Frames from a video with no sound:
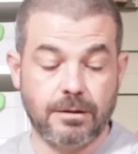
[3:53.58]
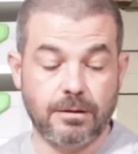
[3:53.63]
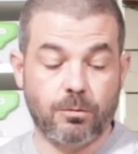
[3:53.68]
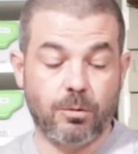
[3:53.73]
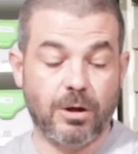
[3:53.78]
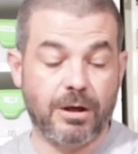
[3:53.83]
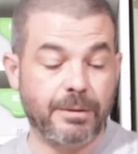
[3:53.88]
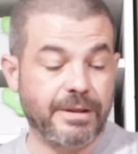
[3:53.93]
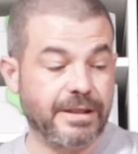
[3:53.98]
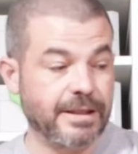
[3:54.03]

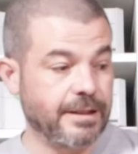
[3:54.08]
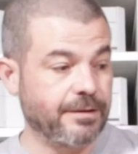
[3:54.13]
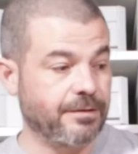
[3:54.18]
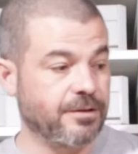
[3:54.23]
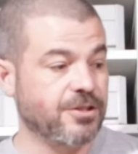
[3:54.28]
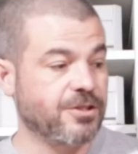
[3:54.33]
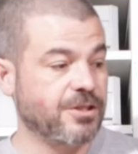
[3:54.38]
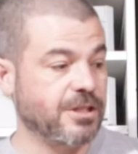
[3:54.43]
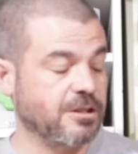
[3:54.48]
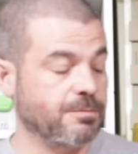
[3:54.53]
where we need
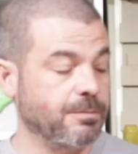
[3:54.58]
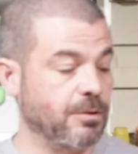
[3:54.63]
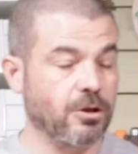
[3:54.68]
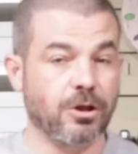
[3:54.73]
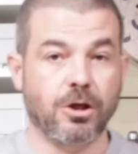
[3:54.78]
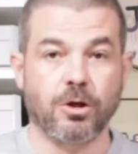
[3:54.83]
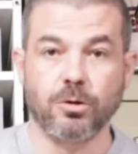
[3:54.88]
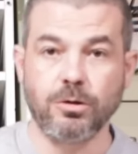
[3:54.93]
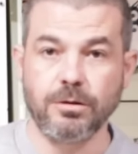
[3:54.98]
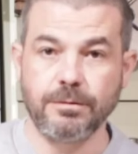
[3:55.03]
the 6mm
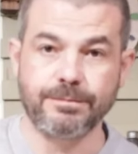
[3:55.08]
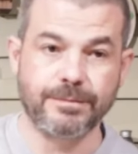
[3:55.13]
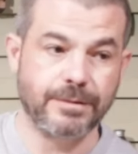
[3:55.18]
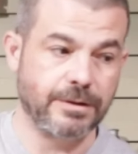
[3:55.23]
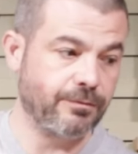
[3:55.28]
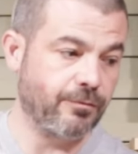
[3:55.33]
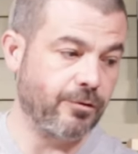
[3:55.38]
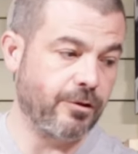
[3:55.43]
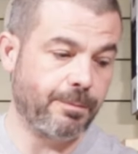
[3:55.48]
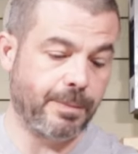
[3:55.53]
hole
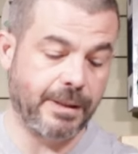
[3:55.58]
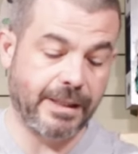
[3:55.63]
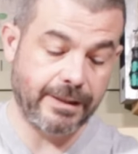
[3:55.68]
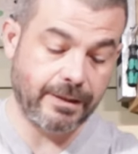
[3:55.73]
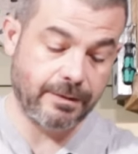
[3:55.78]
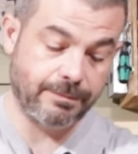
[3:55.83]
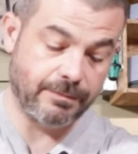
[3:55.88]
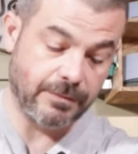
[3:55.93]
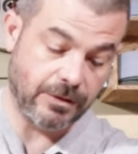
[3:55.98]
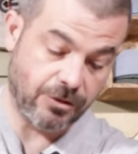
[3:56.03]
for the
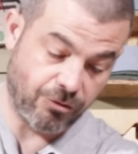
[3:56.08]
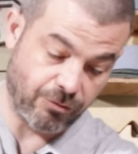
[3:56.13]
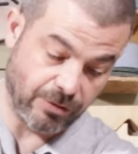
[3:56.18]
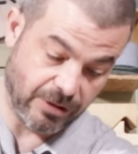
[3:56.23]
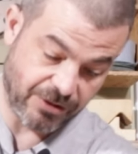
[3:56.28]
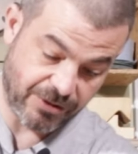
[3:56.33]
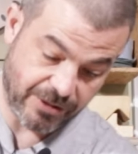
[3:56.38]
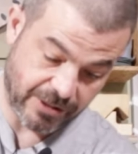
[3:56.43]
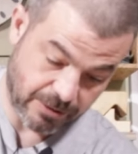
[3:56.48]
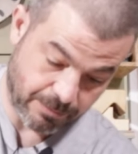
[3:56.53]
peg and
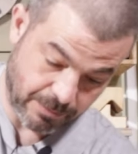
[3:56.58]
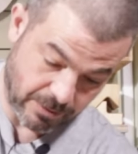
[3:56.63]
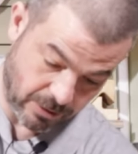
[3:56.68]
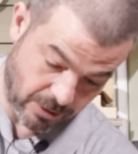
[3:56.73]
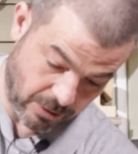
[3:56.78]
drill a 6mm